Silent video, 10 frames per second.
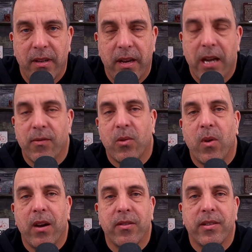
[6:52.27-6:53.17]
and it
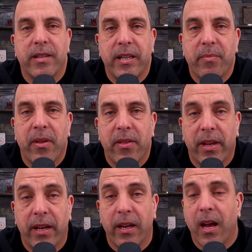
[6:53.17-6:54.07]
required deep
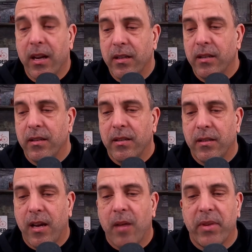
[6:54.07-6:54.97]
thinking, not
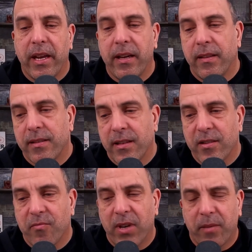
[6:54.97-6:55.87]
complicated in the sense
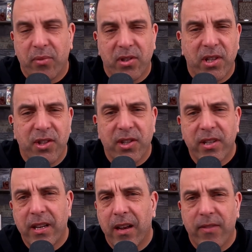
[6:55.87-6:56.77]
of
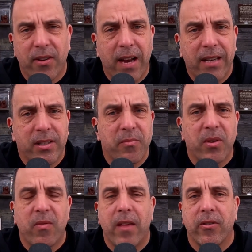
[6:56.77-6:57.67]
precision of interaction, but
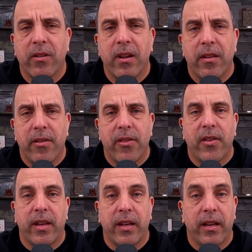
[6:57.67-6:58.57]
rather
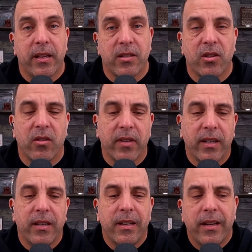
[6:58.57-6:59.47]
thinking and solving.
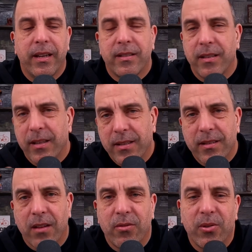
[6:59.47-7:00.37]
It's a
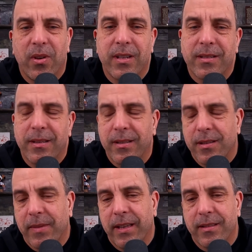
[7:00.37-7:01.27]
subtle nuance, and in
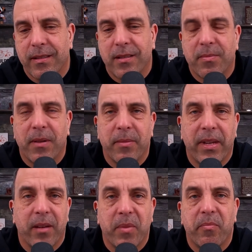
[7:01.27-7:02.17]
some cases it's probably
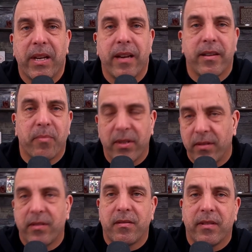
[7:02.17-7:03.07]
being a bit pedantic, but
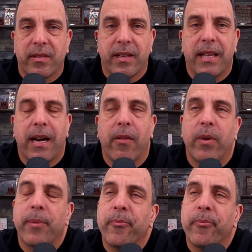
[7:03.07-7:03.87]
just let's get that out of the way.